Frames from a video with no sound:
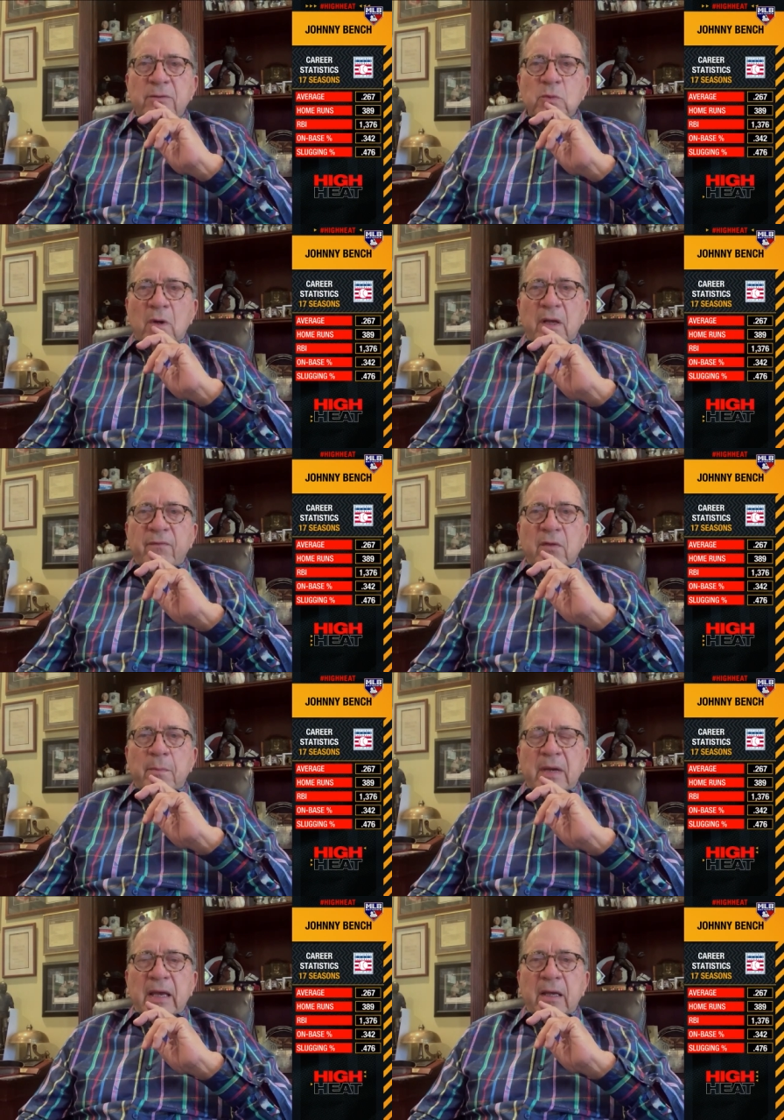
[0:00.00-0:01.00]
I was working for
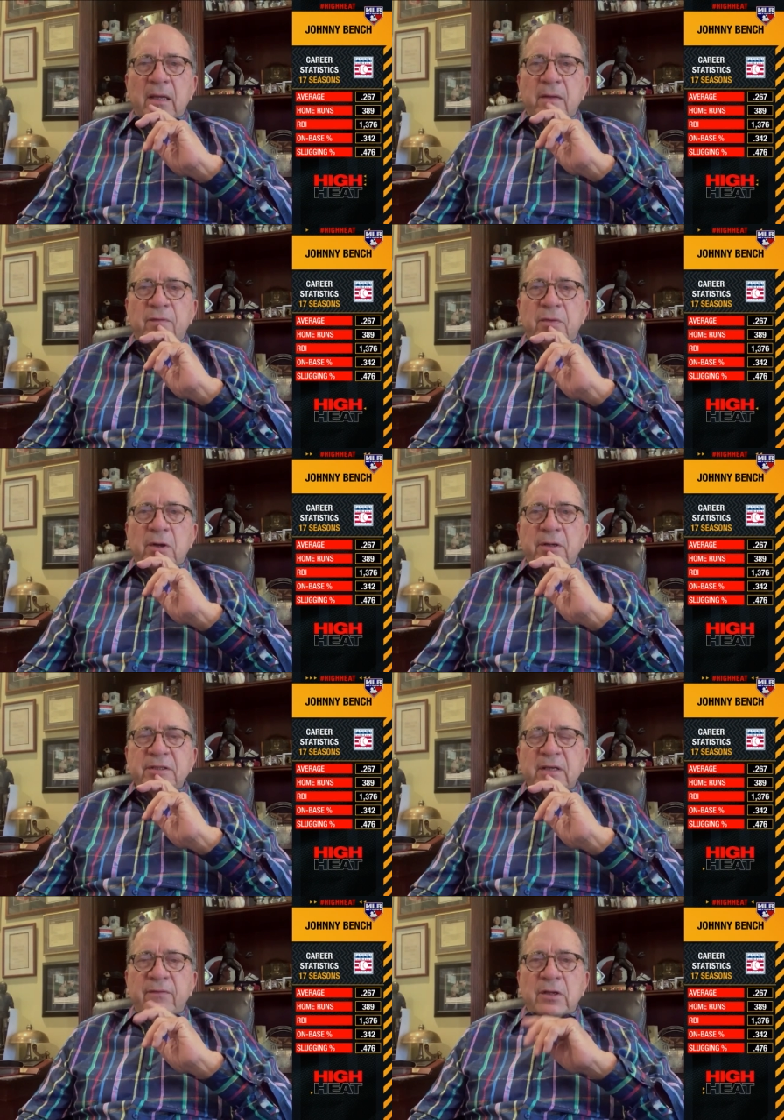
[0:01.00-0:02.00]
the bank and uh, for
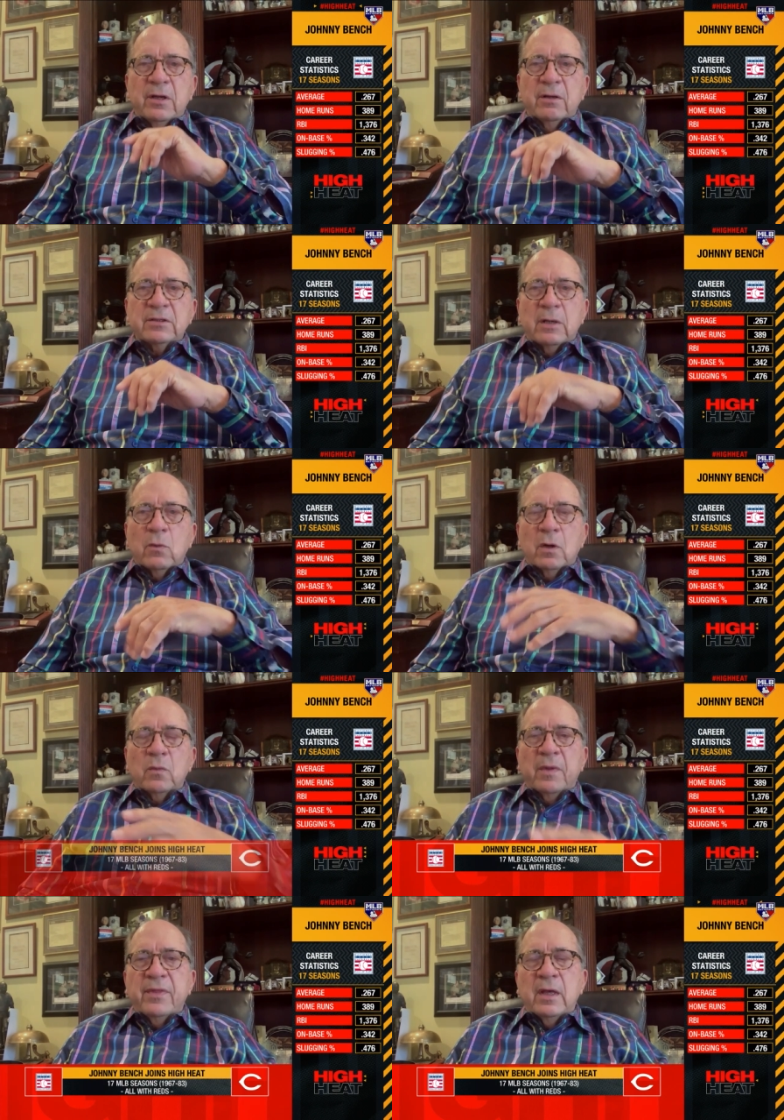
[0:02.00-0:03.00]
37 years. I
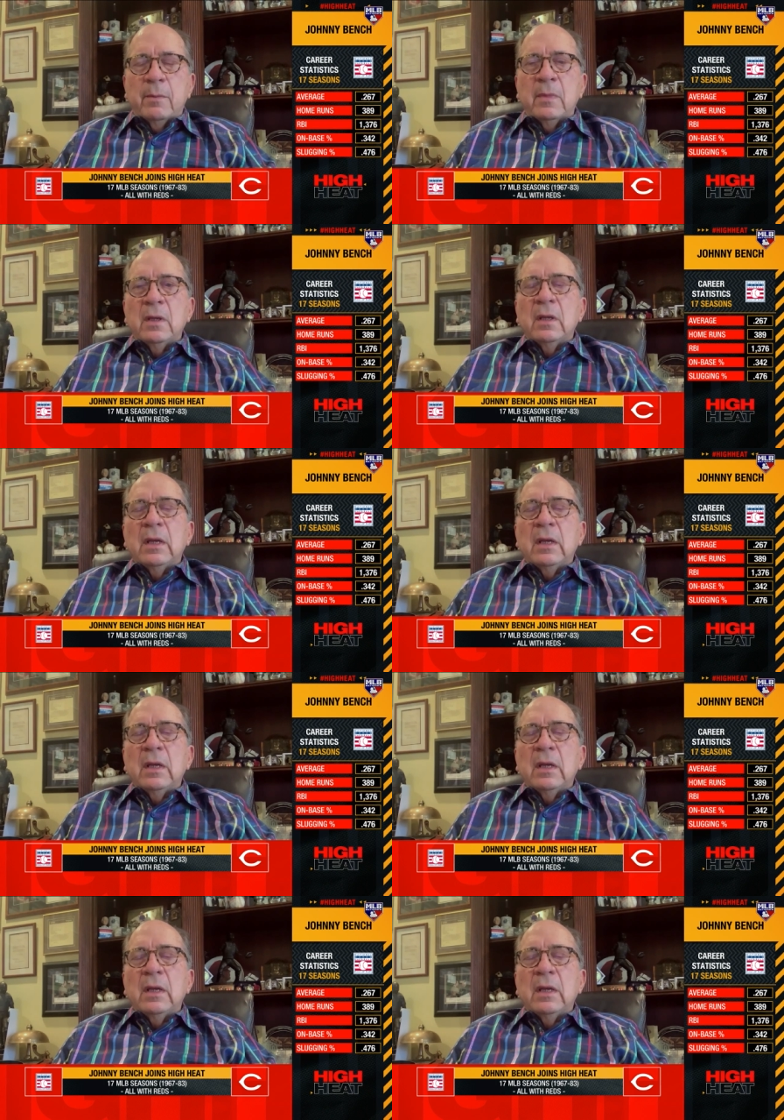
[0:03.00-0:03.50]
worked with them.